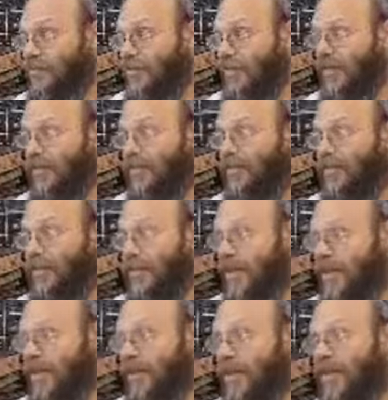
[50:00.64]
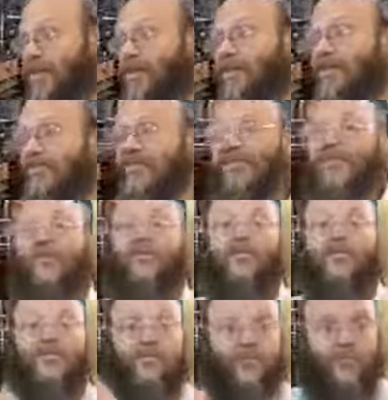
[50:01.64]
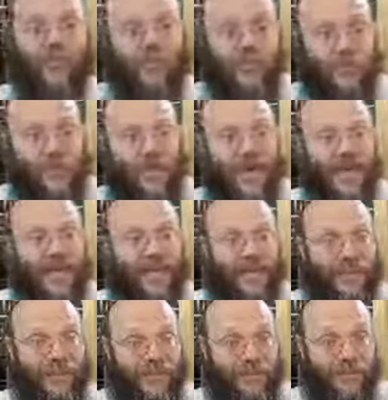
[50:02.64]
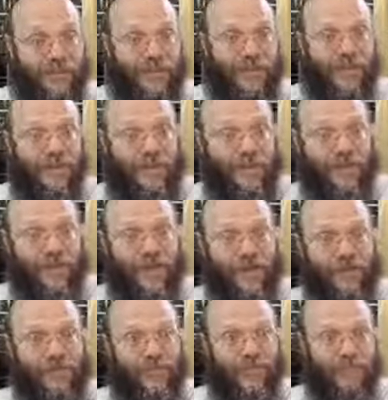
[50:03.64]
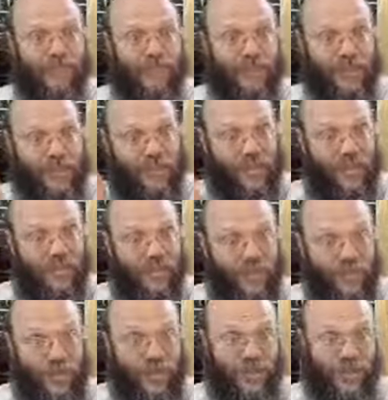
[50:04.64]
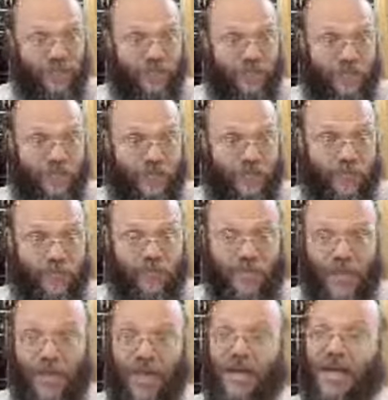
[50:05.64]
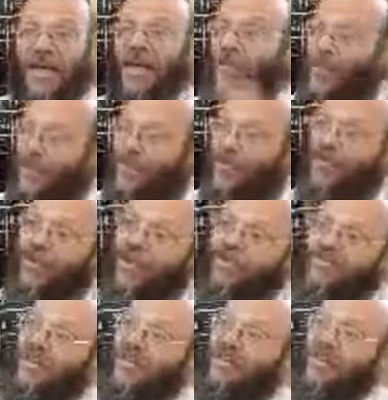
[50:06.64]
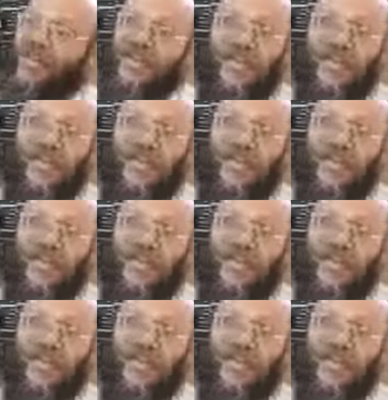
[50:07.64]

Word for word: Okay? So Noah had it in the ark, the, this unity, and we should have it in